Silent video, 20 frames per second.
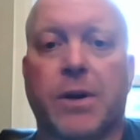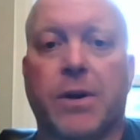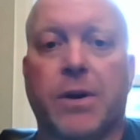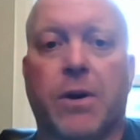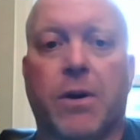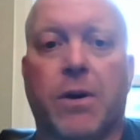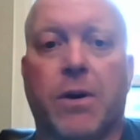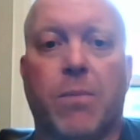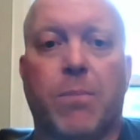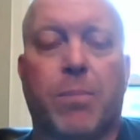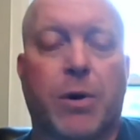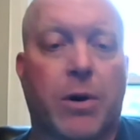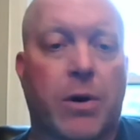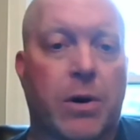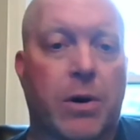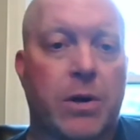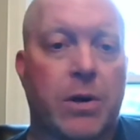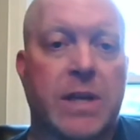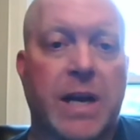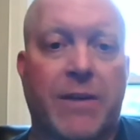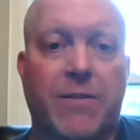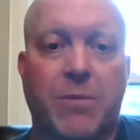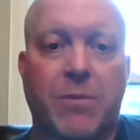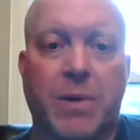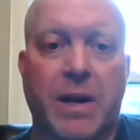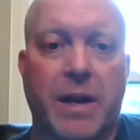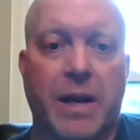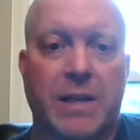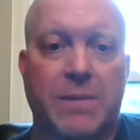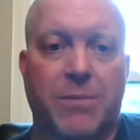Coons,
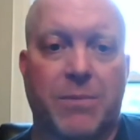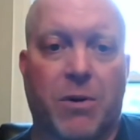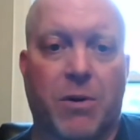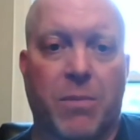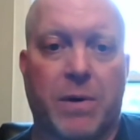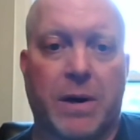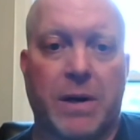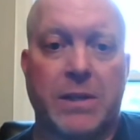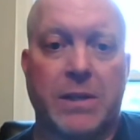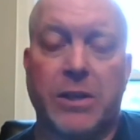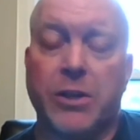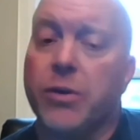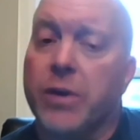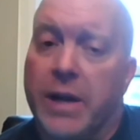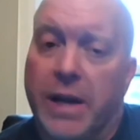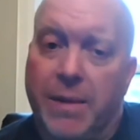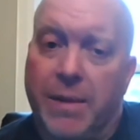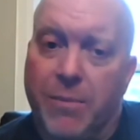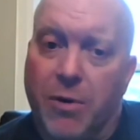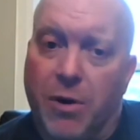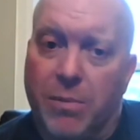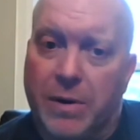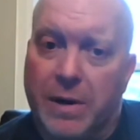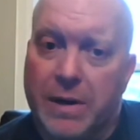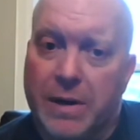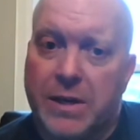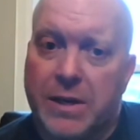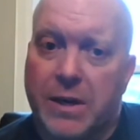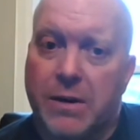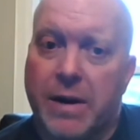possums, you know,
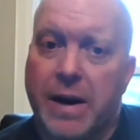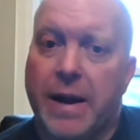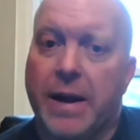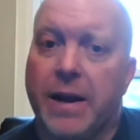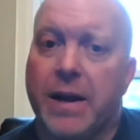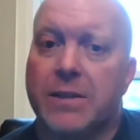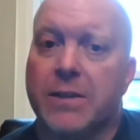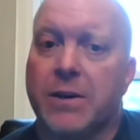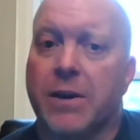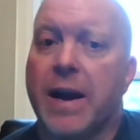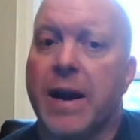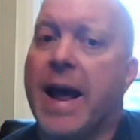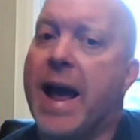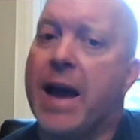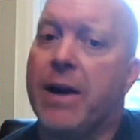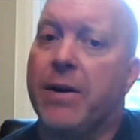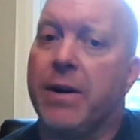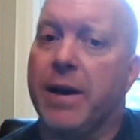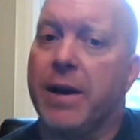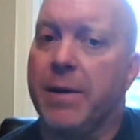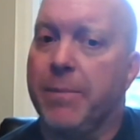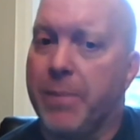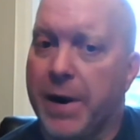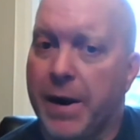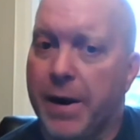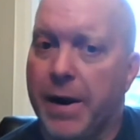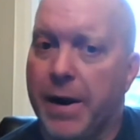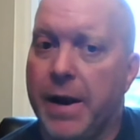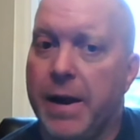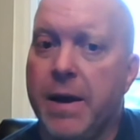birds, everybody eats mulberries. You can
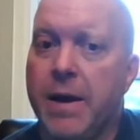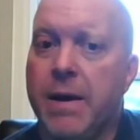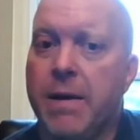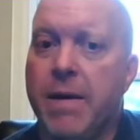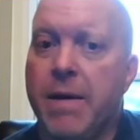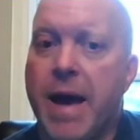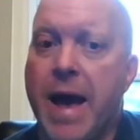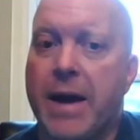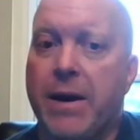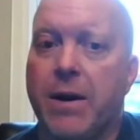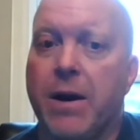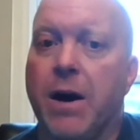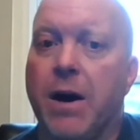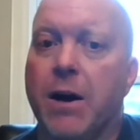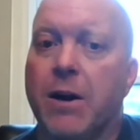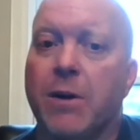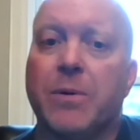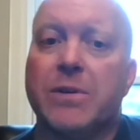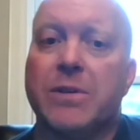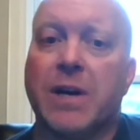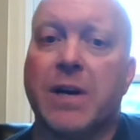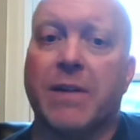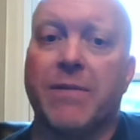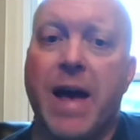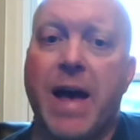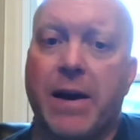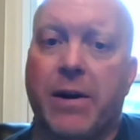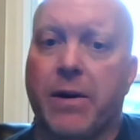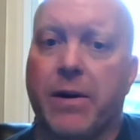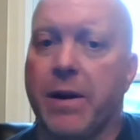eat mulberries. They're great because they're an
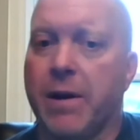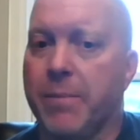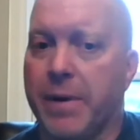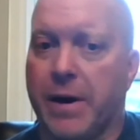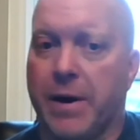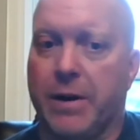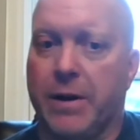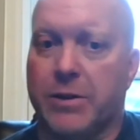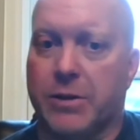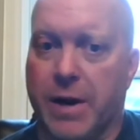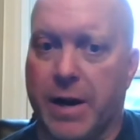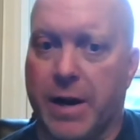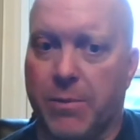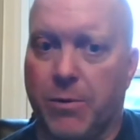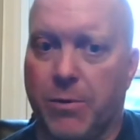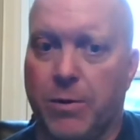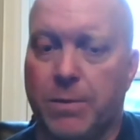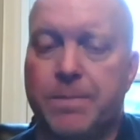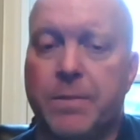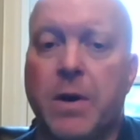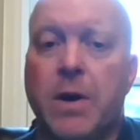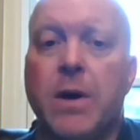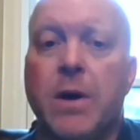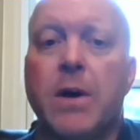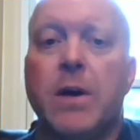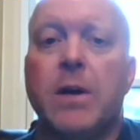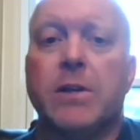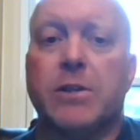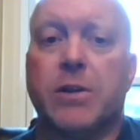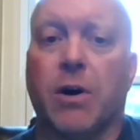aggregate berry ag-
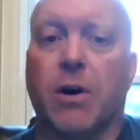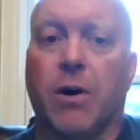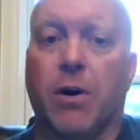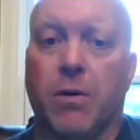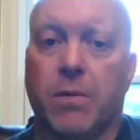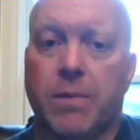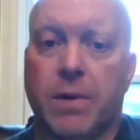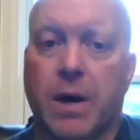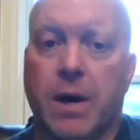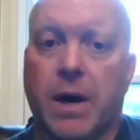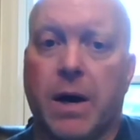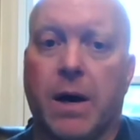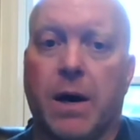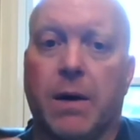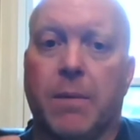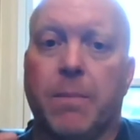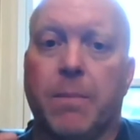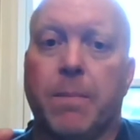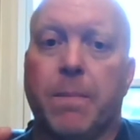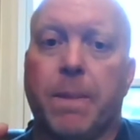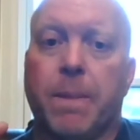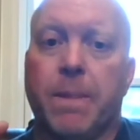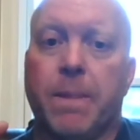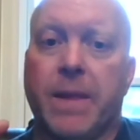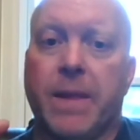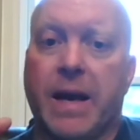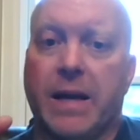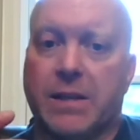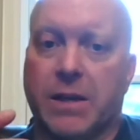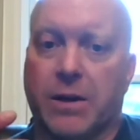100% of aggregate berries are
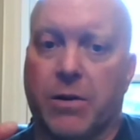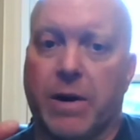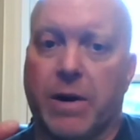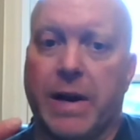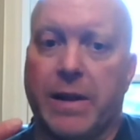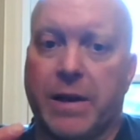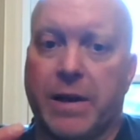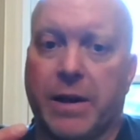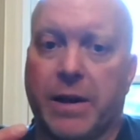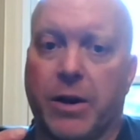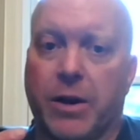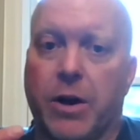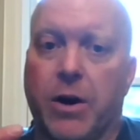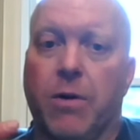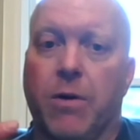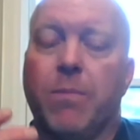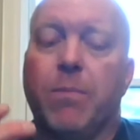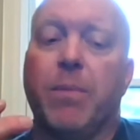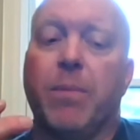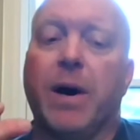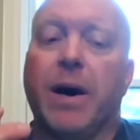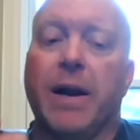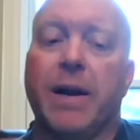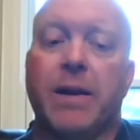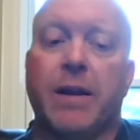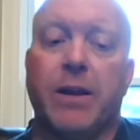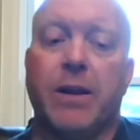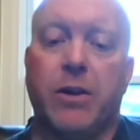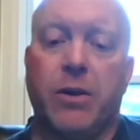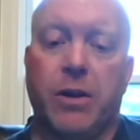edible. So
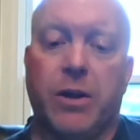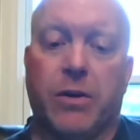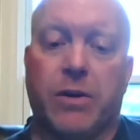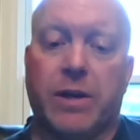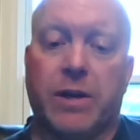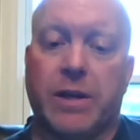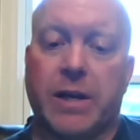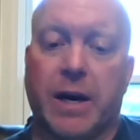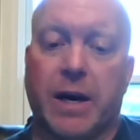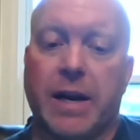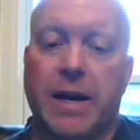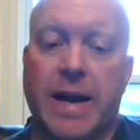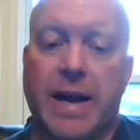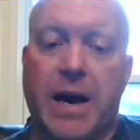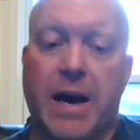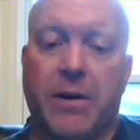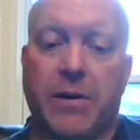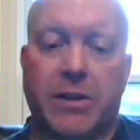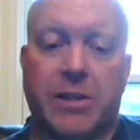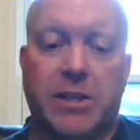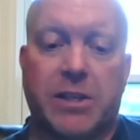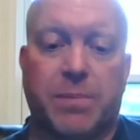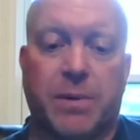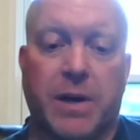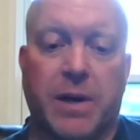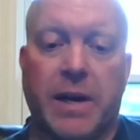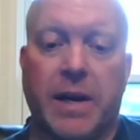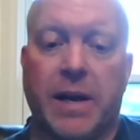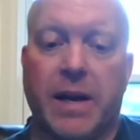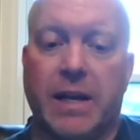um, that's a great thing to know.
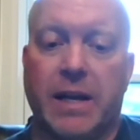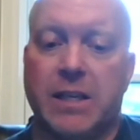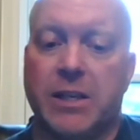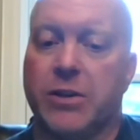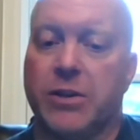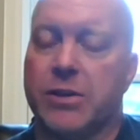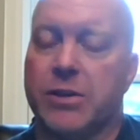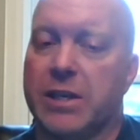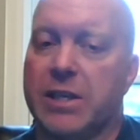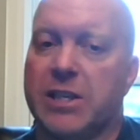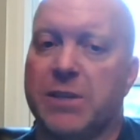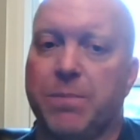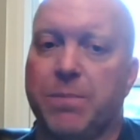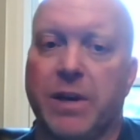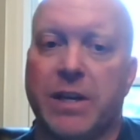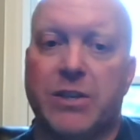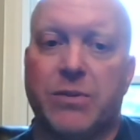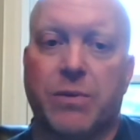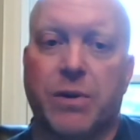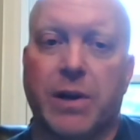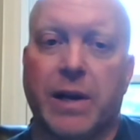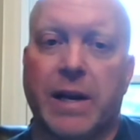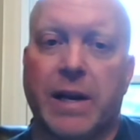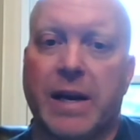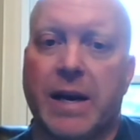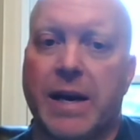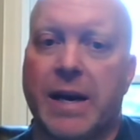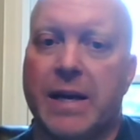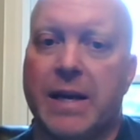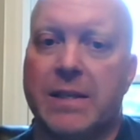But you cut it down,
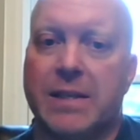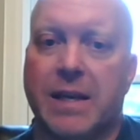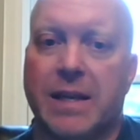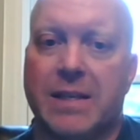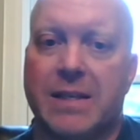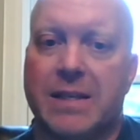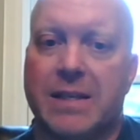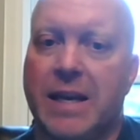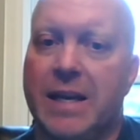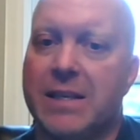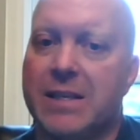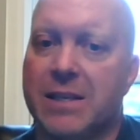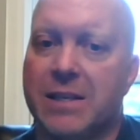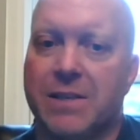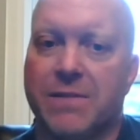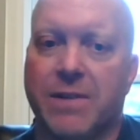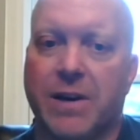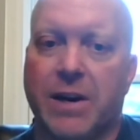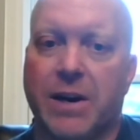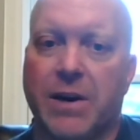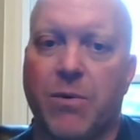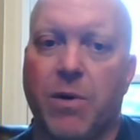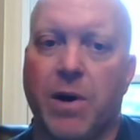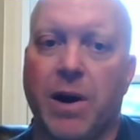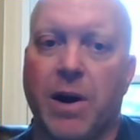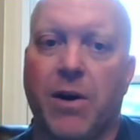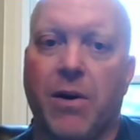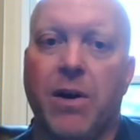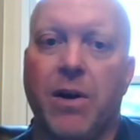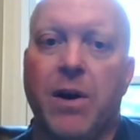you split it. It usually
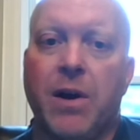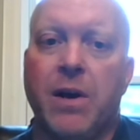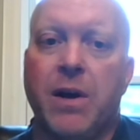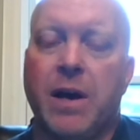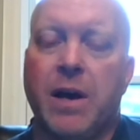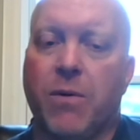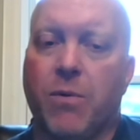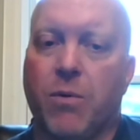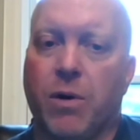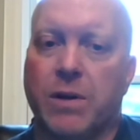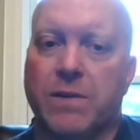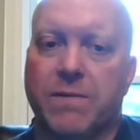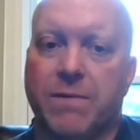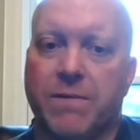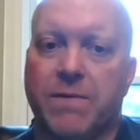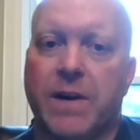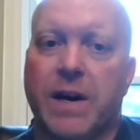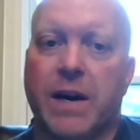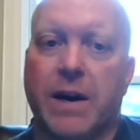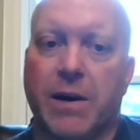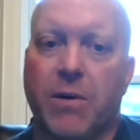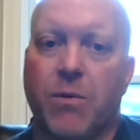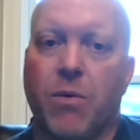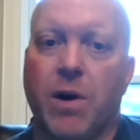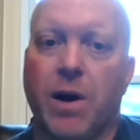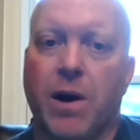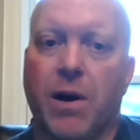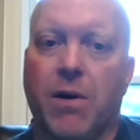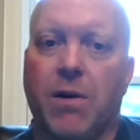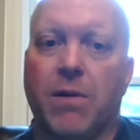splits really nice. It seasons
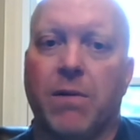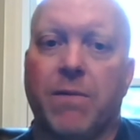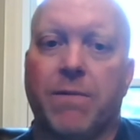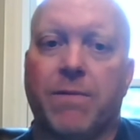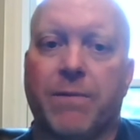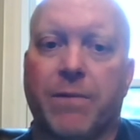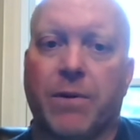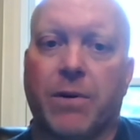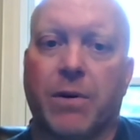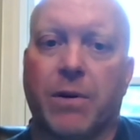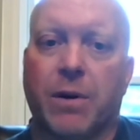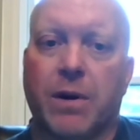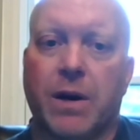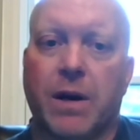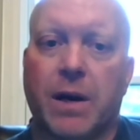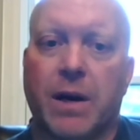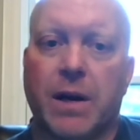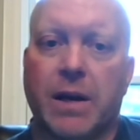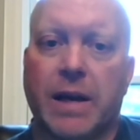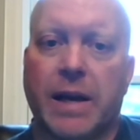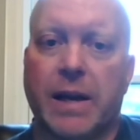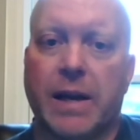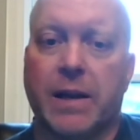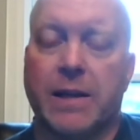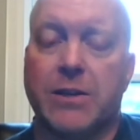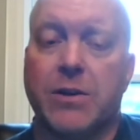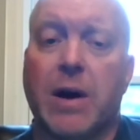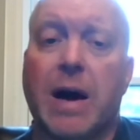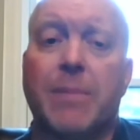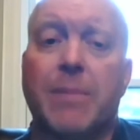very well. It works
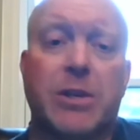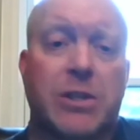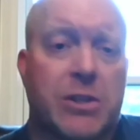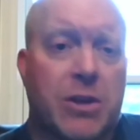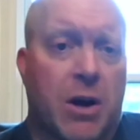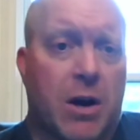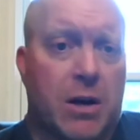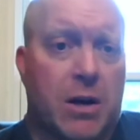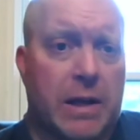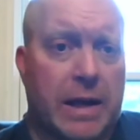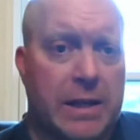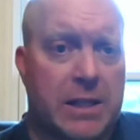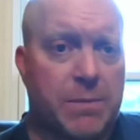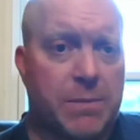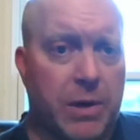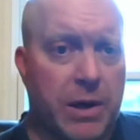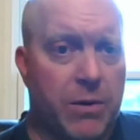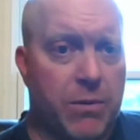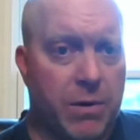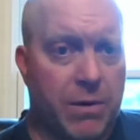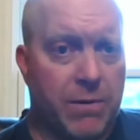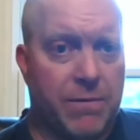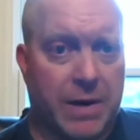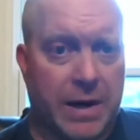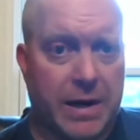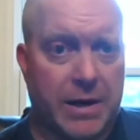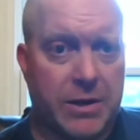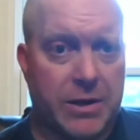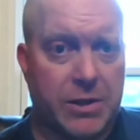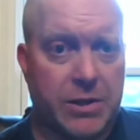very well for uh,
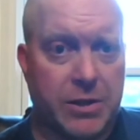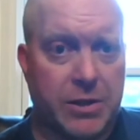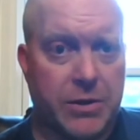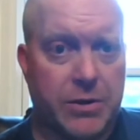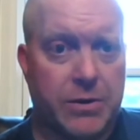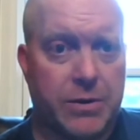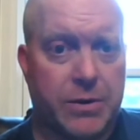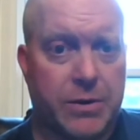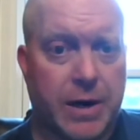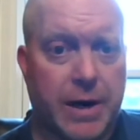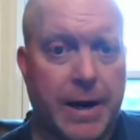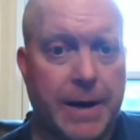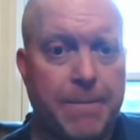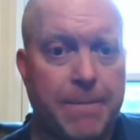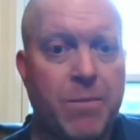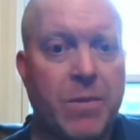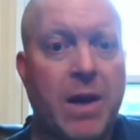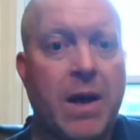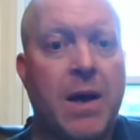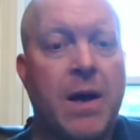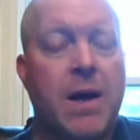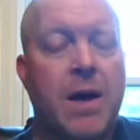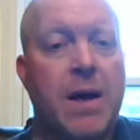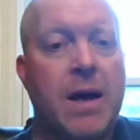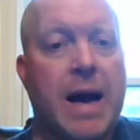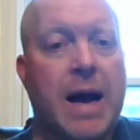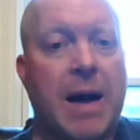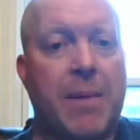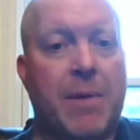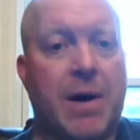kindling. So I'm just talking like split
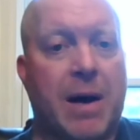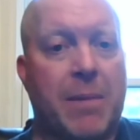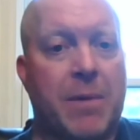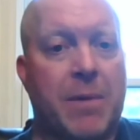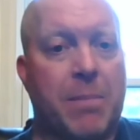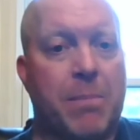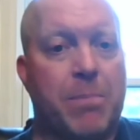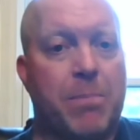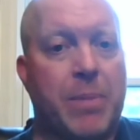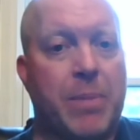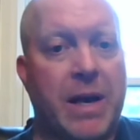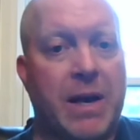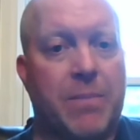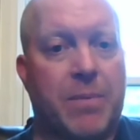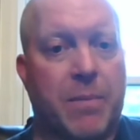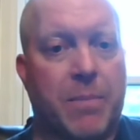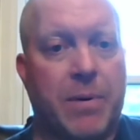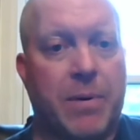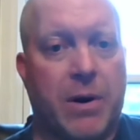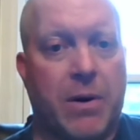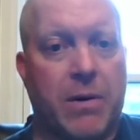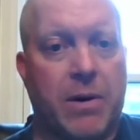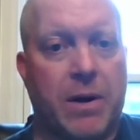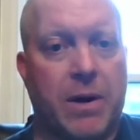wood fires too, right?